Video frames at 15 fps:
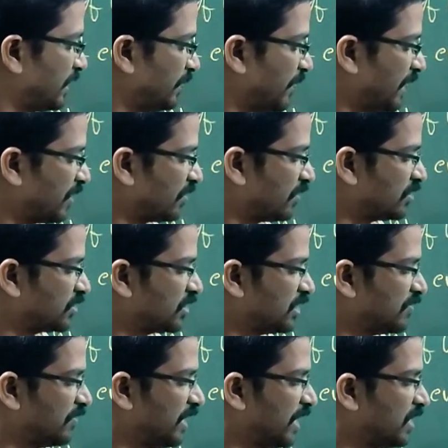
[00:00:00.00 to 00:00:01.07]
Planck
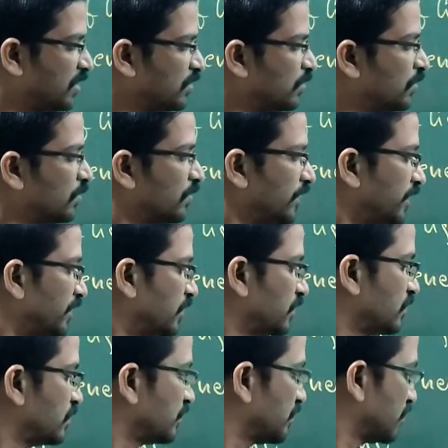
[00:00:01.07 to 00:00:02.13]
constant value
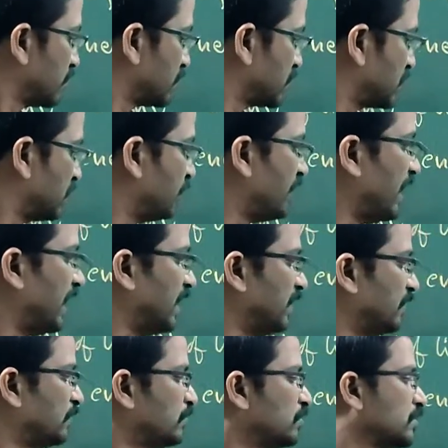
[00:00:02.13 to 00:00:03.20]
into C
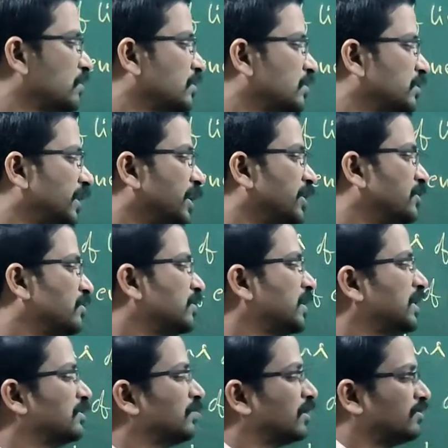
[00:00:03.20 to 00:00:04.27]
value 3 into
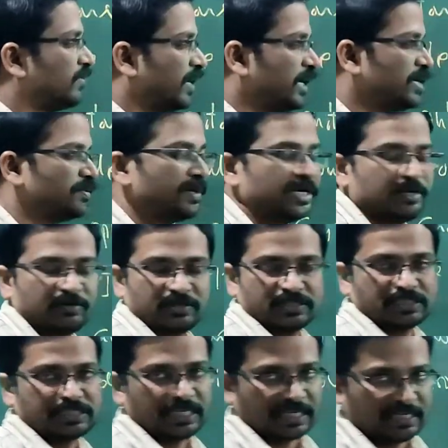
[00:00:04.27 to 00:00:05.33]
10 to the power of 8 meter
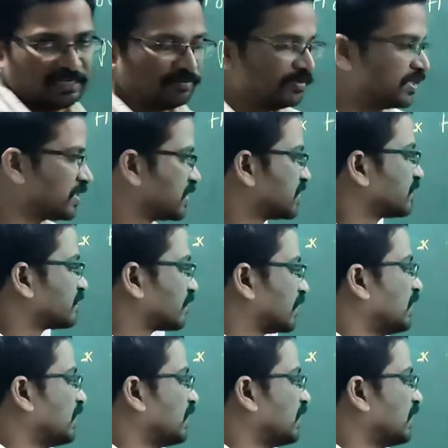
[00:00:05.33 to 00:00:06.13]
second inverse.